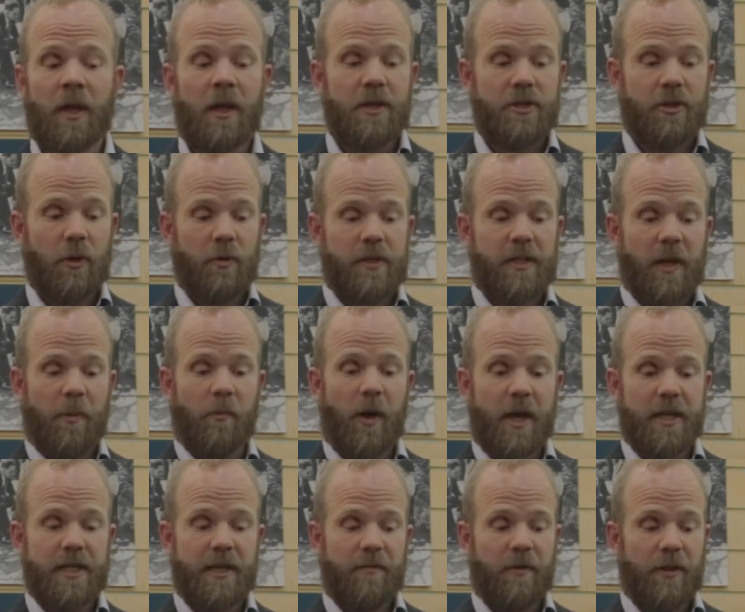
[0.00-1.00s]
So in some
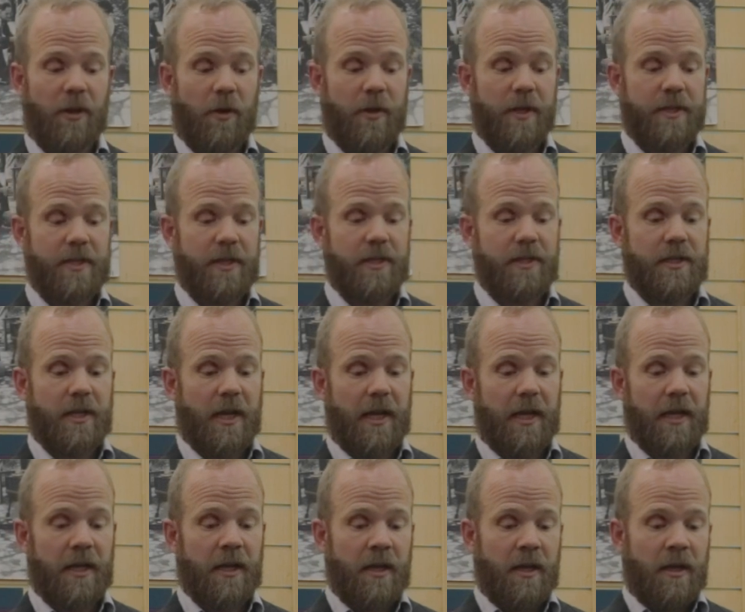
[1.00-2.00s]
ways, even though this is
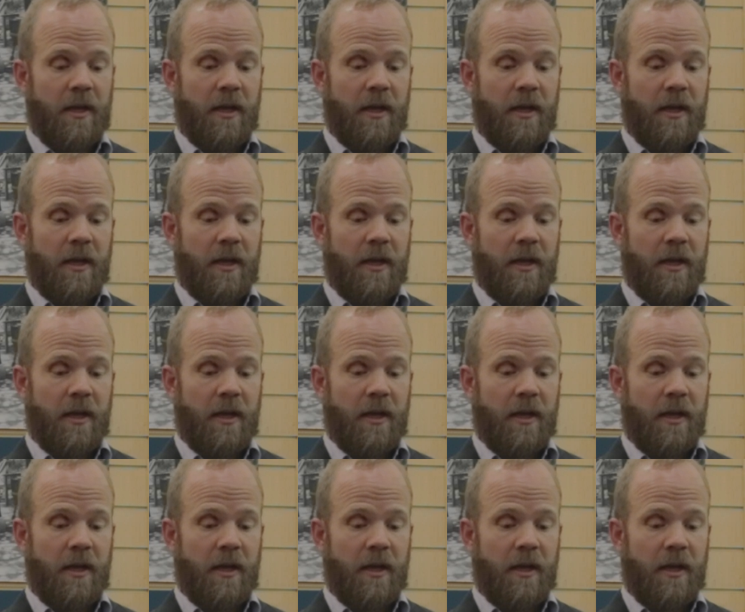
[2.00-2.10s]
a